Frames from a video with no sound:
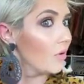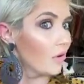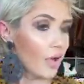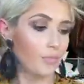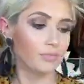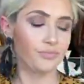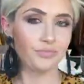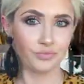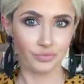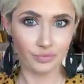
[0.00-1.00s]
okay.
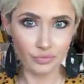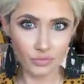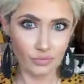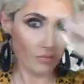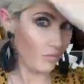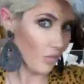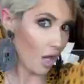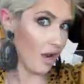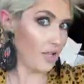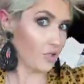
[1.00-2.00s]

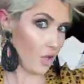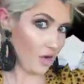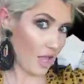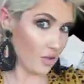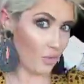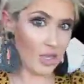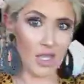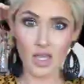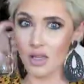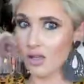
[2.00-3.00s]
All right, so now that we